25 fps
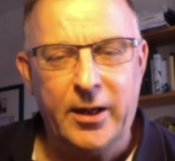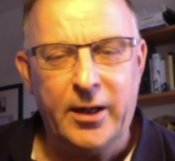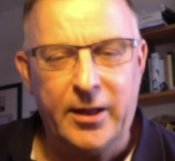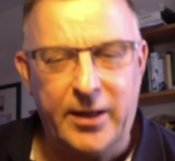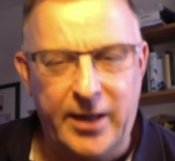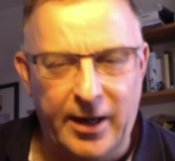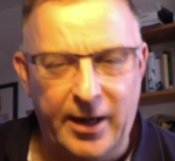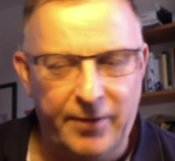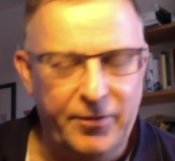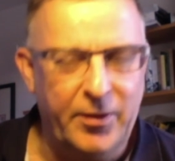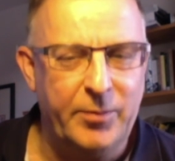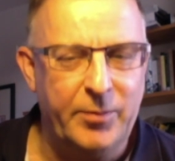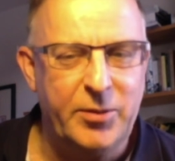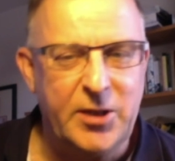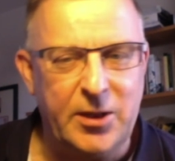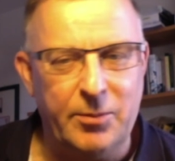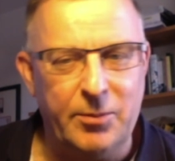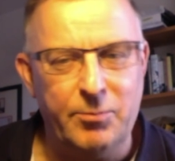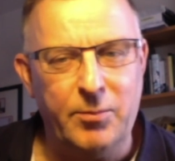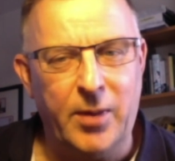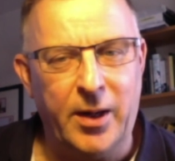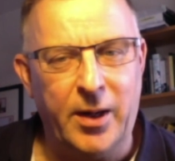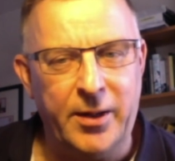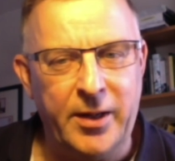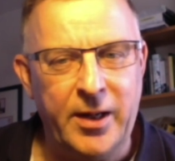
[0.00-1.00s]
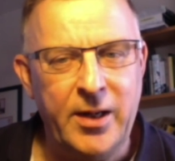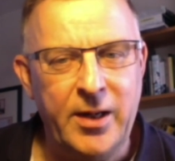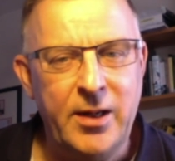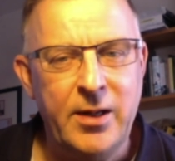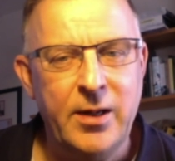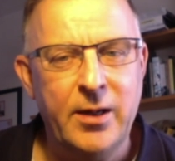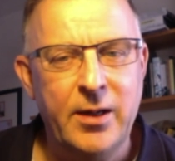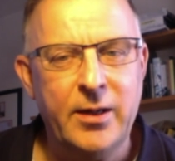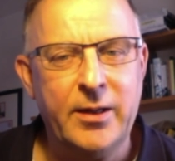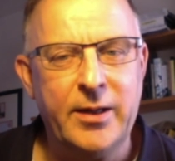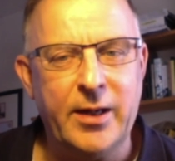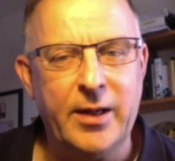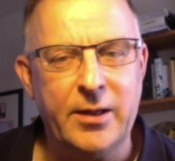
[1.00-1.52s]
give them some money,
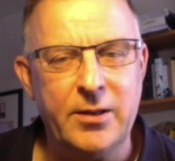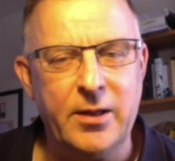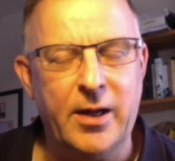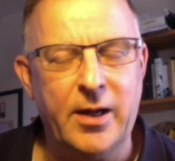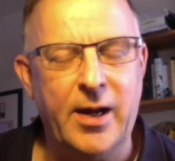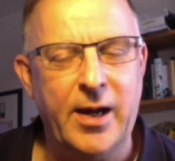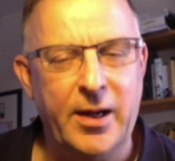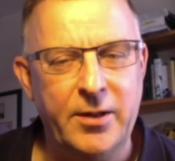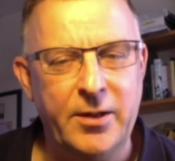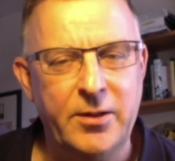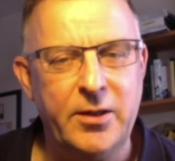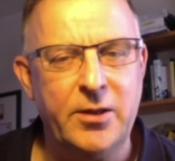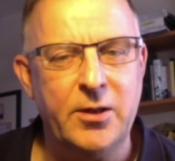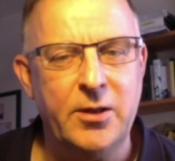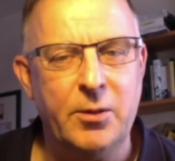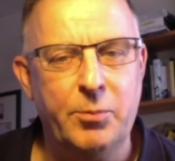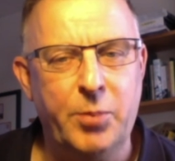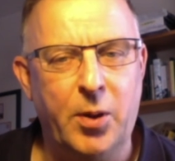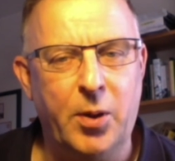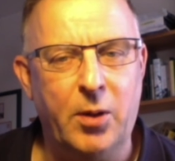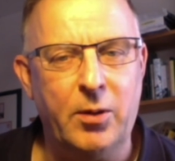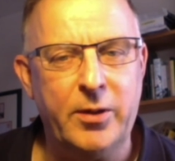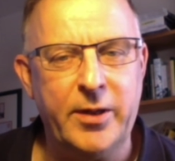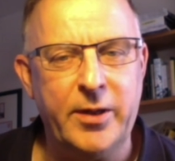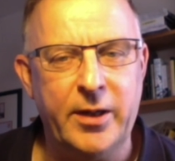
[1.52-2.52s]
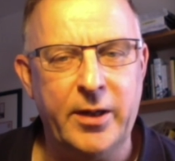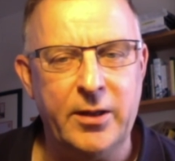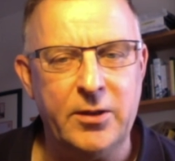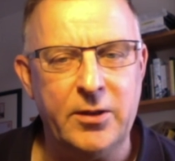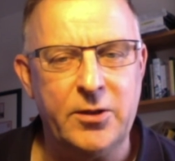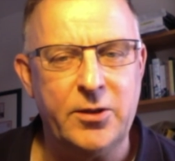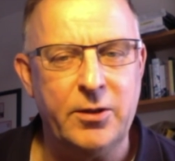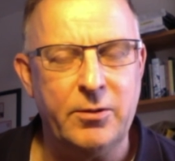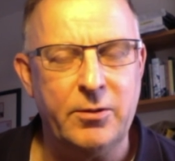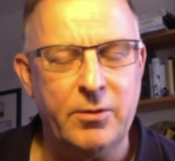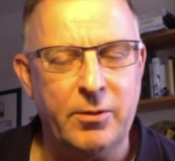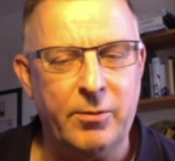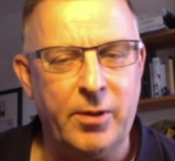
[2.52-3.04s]
get your hand in your pocket and
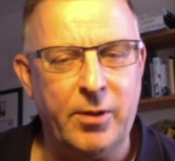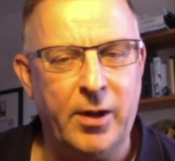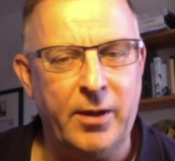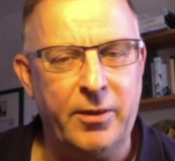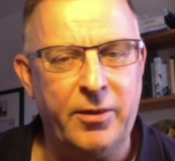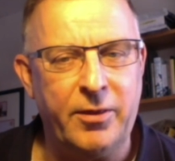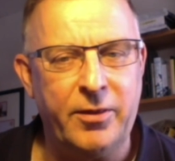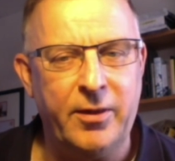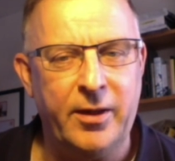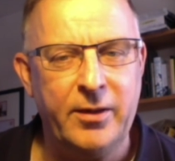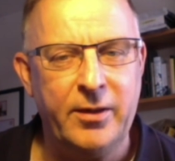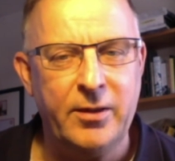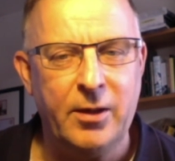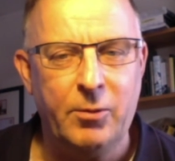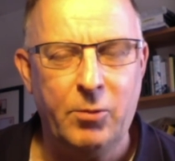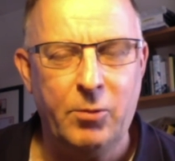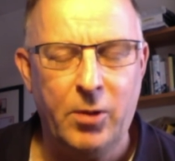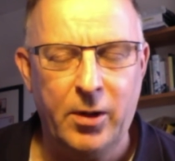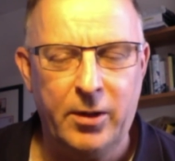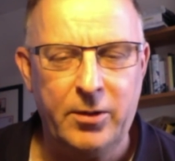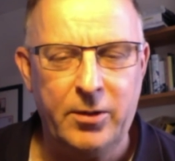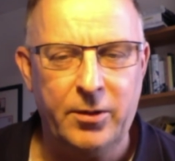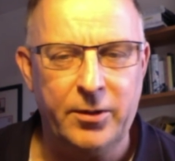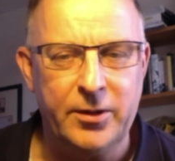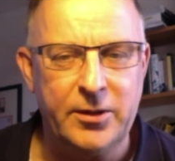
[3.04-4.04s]
do the right thing. They work on